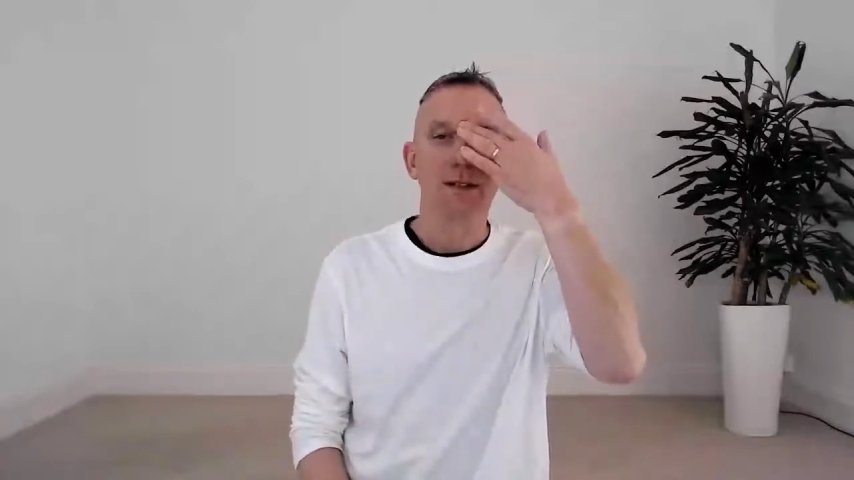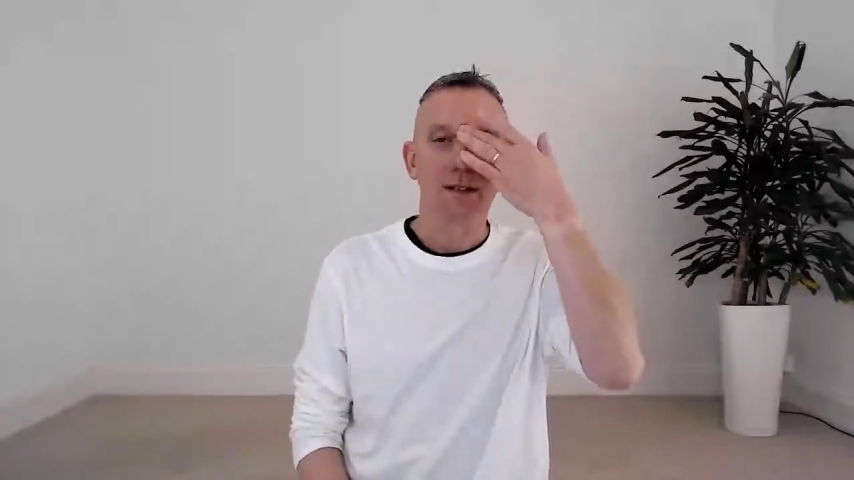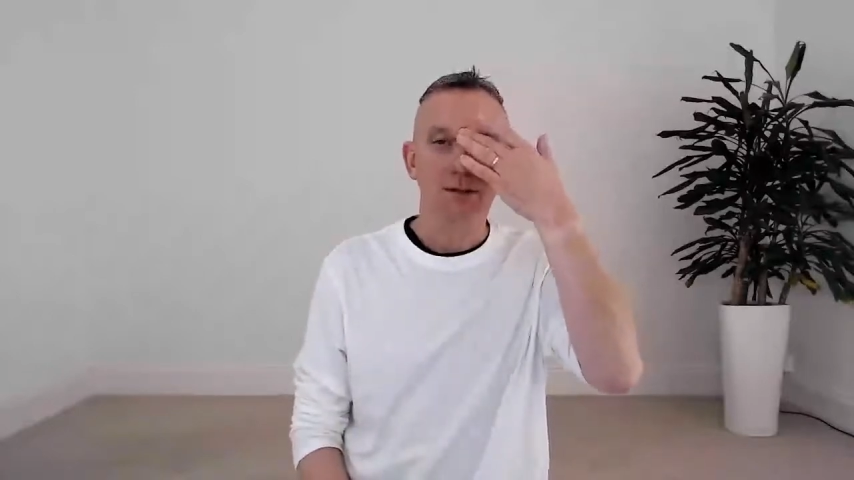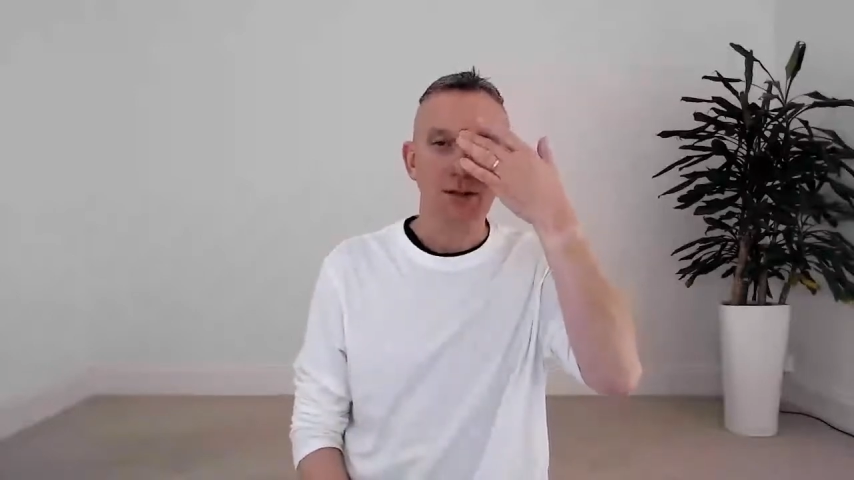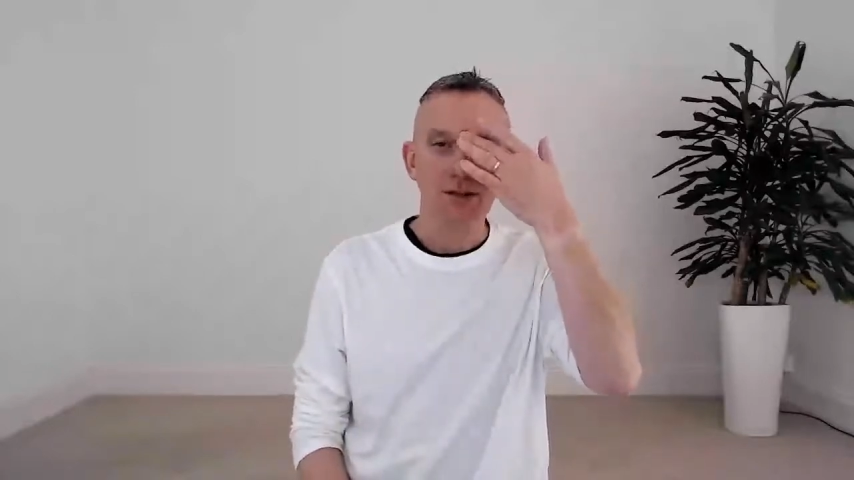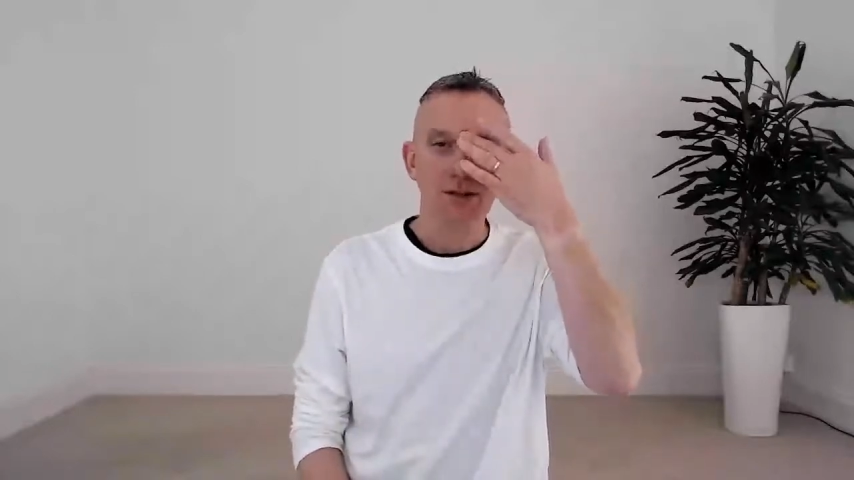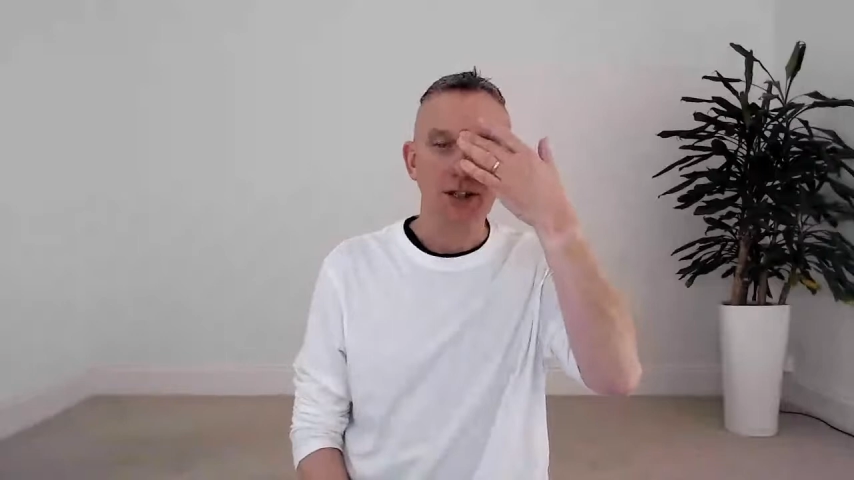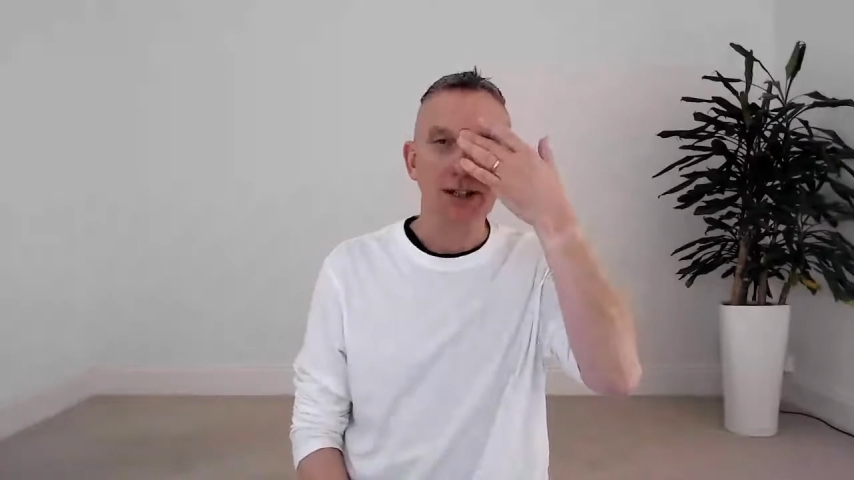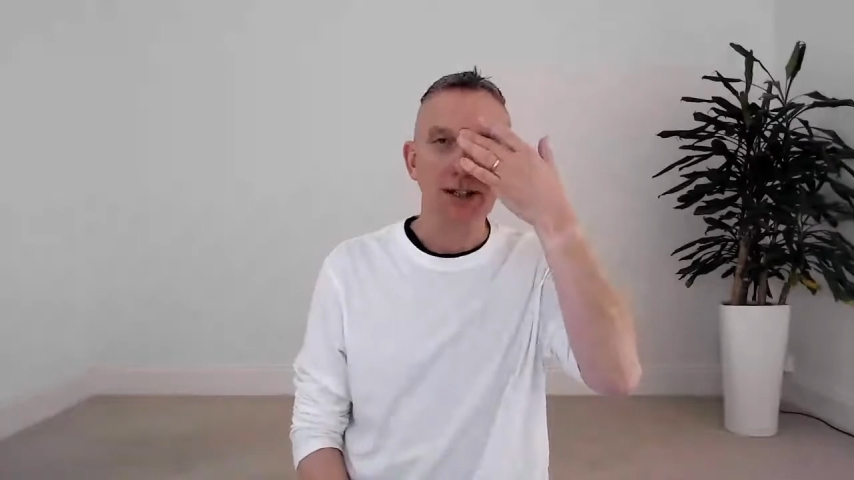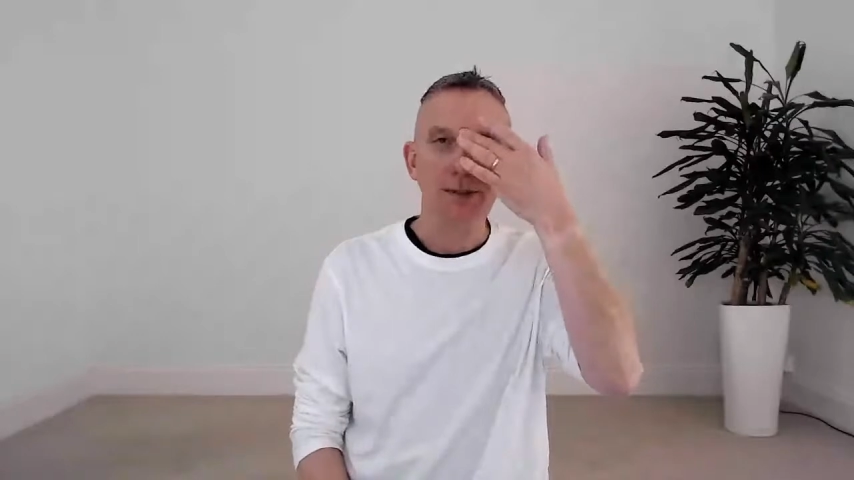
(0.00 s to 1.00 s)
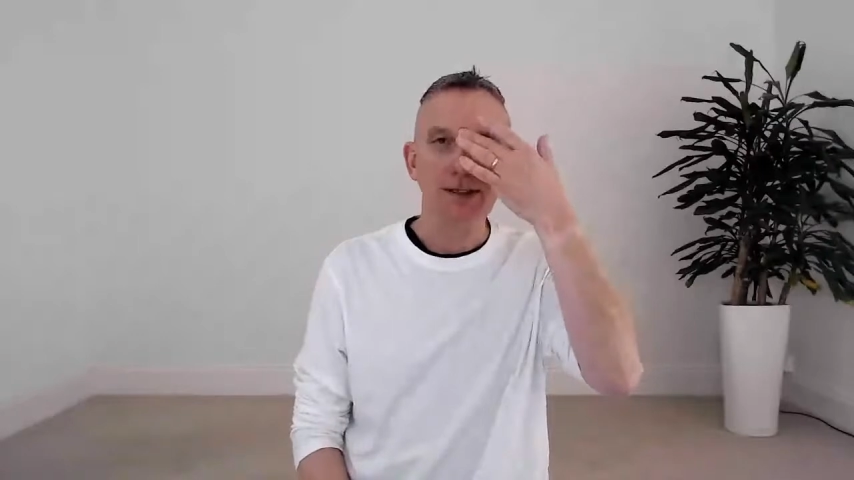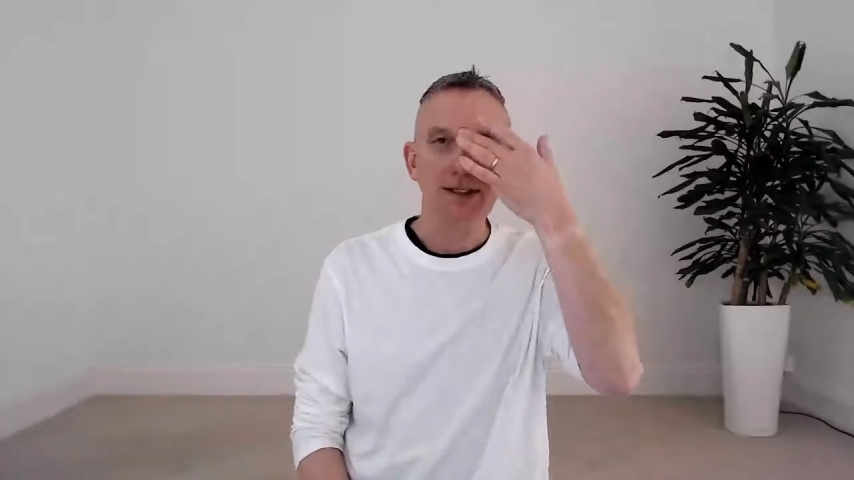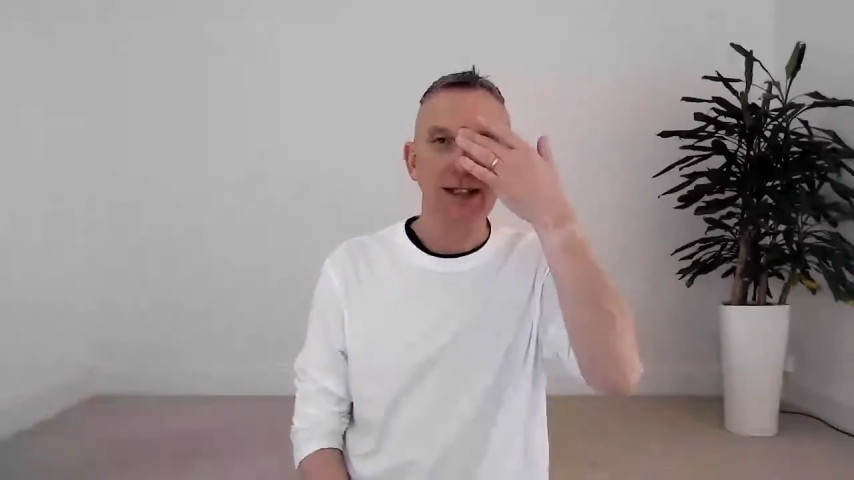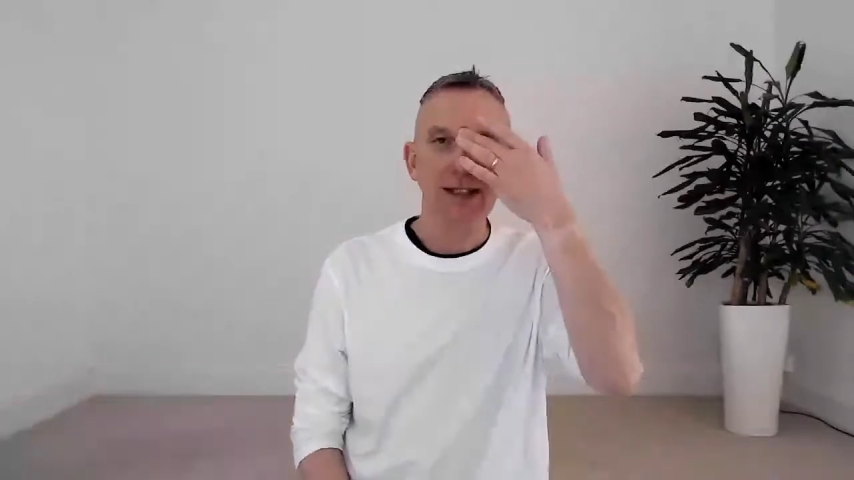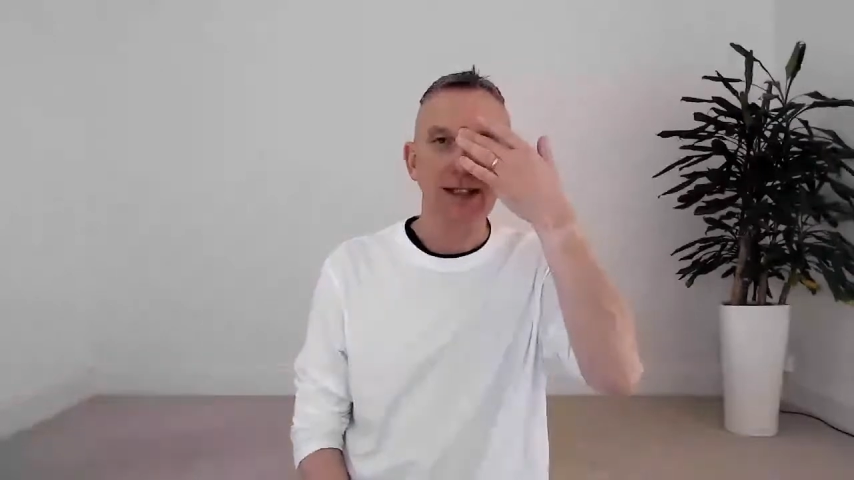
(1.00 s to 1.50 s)
just gently
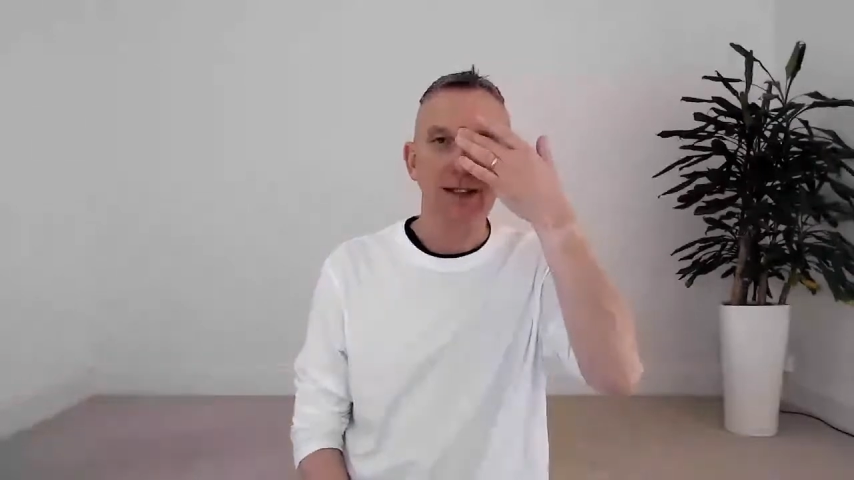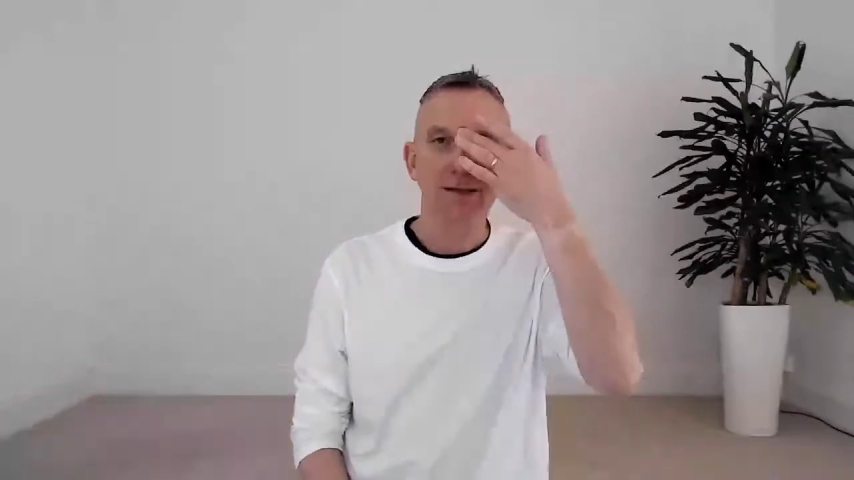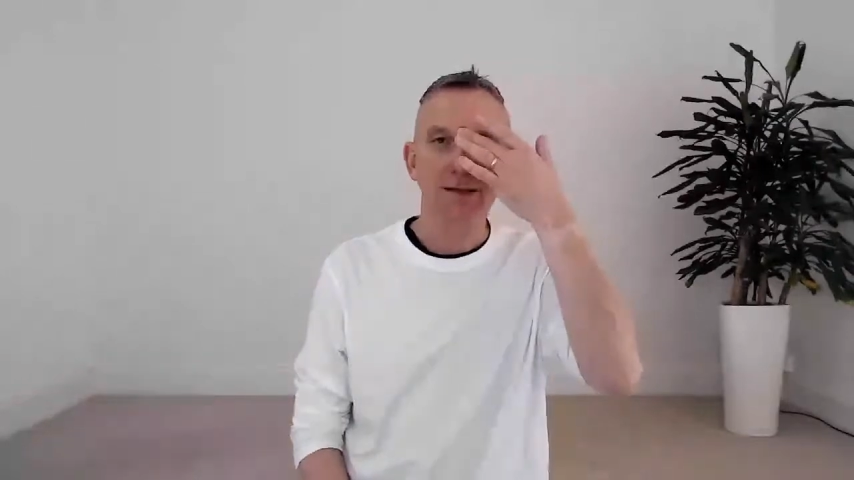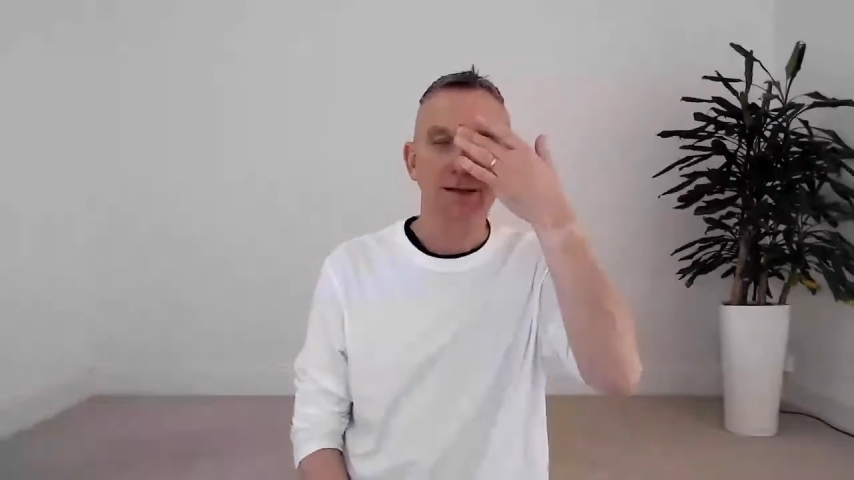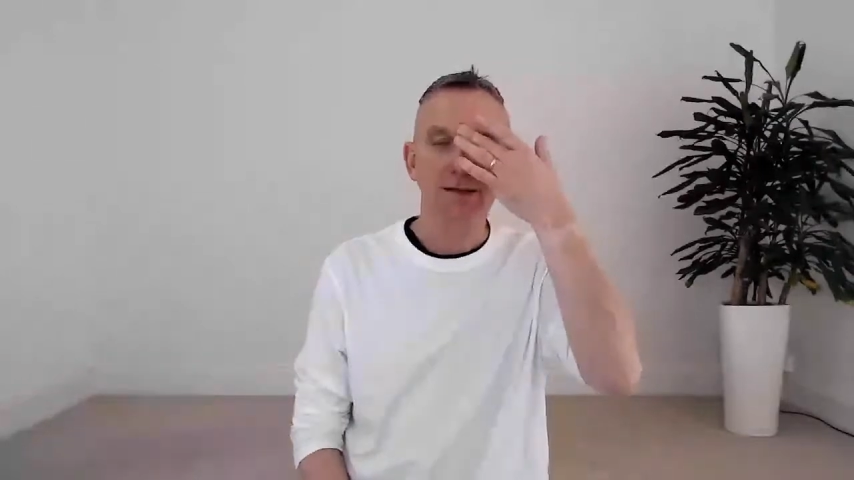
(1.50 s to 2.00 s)
pressing in,